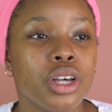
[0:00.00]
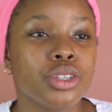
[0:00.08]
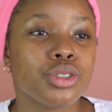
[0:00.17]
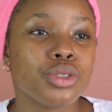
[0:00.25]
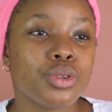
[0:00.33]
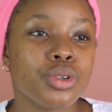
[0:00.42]

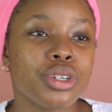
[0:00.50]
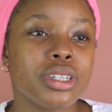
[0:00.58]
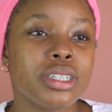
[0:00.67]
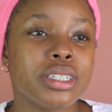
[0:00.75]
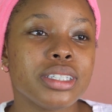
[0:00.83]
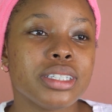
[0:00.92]

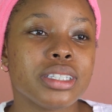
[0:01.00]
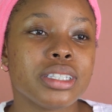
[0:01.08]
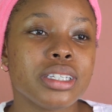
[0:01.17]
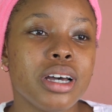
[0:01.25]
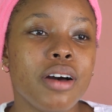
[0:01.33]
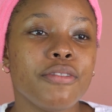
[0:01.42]
So
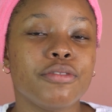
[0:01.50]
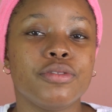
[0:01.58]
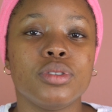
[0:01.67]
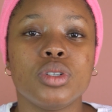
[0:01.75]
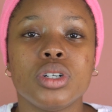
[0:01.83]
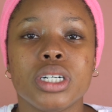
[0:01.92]
to
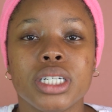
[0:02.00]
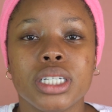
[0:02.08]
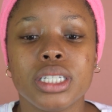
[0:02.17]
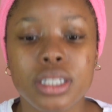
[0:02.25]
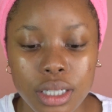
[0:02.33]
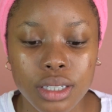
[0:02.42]

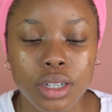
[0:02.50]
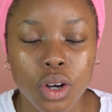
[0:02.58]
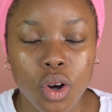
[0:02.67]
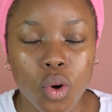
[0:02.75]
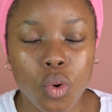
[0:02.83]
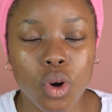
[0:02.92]
avoid
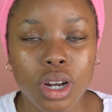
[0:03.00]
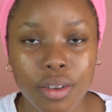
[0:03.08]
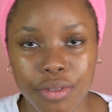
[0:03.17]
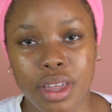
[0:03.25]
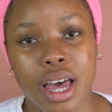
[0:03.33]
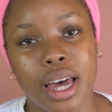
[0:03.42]
all
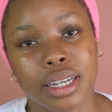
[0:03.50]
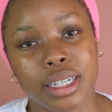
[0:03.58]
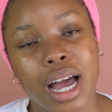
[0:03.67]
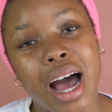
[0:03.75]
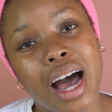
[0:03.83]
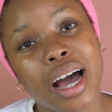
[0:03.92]
of that,
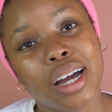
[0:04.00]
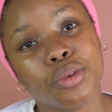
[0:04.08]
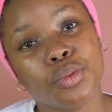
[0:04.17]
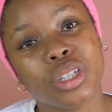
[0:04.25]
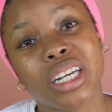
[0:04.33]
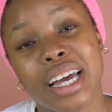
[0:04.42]
I
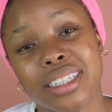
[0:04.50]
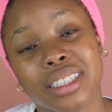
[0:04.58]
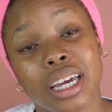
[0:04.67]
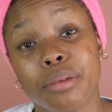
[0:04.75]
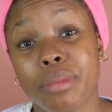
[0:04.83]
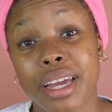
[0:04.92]
would like
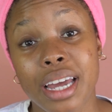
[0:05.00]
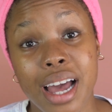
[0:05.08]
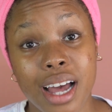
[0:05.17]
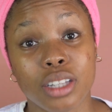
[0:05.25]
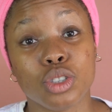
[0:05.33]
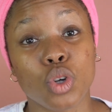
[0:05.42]
to get my
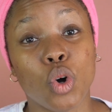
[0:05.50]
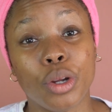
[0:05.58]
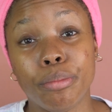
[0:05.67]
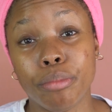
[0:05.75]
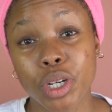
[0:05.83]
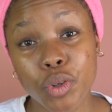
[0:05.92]
hands
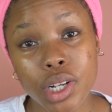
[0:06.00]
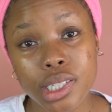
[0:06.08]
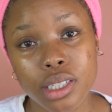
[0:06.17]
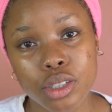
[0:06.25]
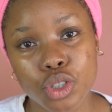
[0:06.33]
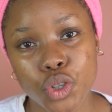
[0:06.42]
on mineral
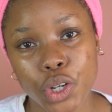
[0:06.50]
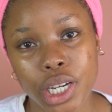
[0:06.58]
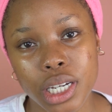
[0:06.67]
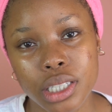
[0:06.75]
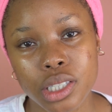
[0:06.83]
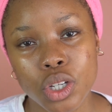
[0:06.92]

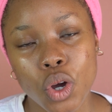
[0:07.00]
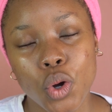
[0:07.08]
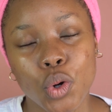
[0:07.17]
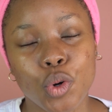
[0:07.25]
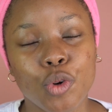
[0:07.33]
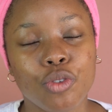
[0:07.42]
sunscreens
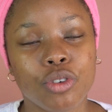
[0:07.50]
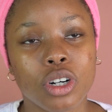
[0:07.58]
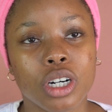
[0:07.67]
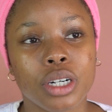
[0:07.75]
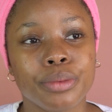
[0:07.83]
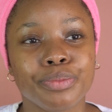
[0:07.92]

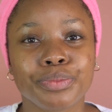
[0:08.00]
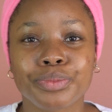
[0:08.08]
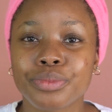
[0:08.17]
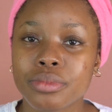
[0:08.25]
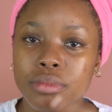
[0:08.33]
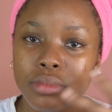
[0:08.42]
over
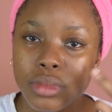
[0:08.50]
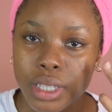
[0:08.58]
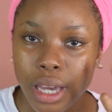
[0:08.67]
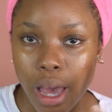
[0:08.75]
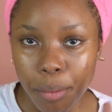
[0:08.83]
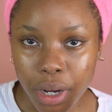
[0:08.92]

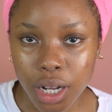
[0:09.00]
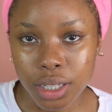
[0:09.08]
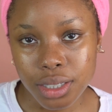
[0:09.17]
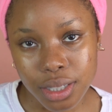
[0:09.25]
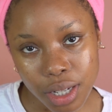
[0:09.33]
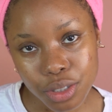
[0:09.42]

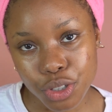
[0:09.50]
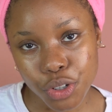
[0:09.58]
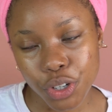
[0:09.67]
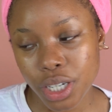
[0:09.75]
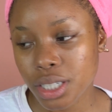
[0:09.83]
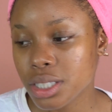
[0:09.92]
chemical
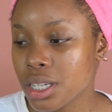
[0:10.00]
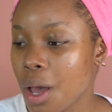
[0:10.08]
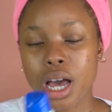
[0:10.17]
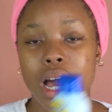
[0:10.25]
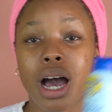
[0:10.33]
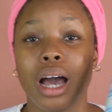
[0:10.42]
sunscreens.
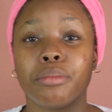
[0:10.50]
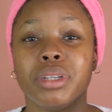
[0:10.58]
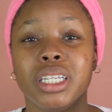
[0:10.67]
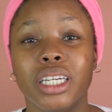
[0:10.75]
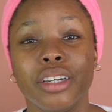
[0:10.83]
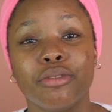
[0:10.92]
I
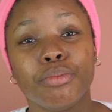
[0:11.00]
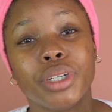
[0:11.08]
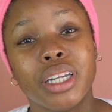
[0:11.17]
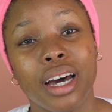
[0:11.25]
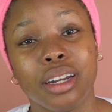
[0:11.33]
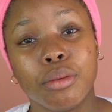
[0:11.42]
believe
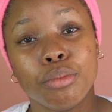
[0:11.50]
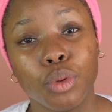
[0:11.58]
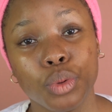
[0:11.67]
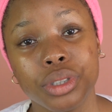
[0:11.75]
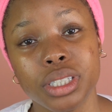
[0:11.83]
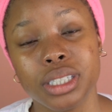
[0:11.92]
Banana
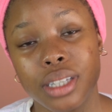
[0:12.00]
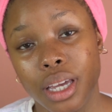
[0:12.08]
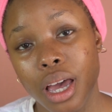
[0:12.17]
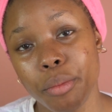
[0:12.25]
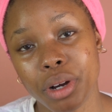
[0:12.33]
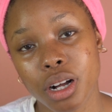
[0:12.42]
Boat is a
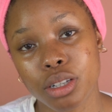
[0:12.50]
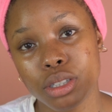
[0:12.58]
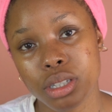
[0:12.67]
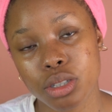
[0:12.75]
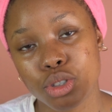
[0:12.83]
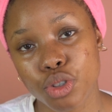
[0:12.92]
chemical
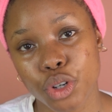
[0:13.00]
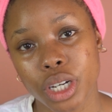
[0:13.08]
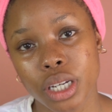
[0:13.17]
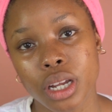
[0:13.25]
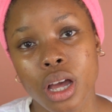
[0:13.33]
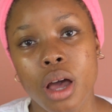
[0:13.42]

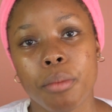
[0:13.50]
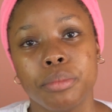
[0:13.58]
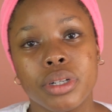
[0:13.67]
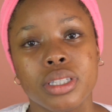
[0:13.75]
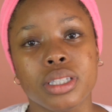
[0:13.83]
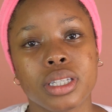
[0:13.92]
sunscreen,
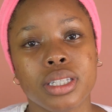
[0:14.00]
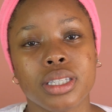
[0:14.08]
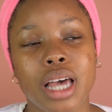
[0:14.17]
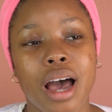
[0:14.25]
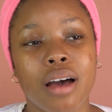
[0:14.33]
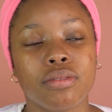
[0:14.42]
but
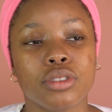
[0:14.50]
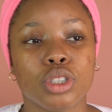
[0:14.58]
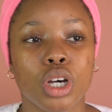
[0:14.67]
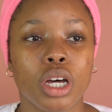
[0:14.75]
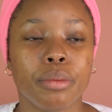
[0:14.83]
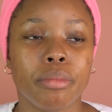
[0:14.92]
since I've
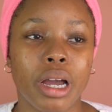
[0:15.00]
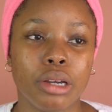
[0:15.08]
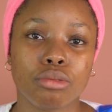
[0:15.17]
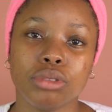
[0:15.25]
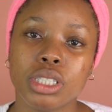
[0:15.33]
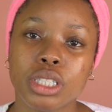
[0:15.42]
done my
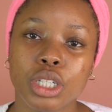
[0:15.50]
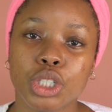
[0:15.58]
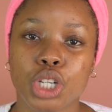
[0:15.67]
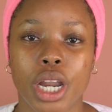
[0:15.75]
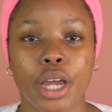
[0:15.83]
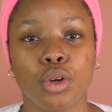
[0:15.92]

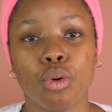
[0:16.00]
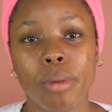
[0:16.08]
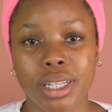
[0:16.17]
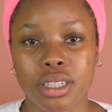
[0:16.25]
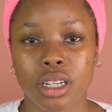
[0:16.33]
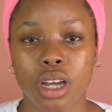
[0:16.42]
research and I know
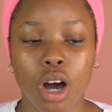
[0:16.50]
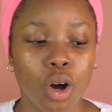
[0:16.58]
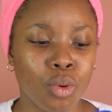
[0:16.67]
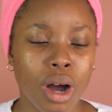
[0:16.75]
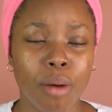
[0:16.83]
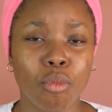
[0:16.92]
better
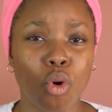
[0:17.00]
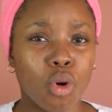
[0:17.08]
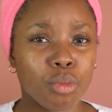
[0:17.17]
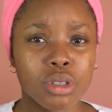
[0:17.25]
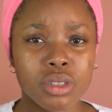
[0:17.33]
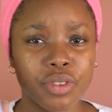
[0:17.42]
now, I'm
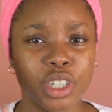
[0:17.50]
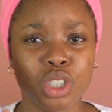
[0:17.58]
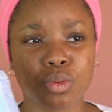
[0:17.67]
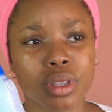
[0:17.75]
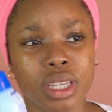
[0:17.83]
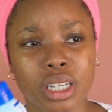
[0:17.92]
almost
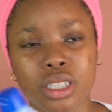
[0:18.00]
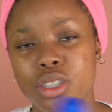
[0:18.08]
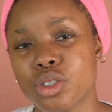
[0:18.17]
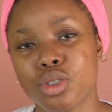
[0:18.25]
finished with this.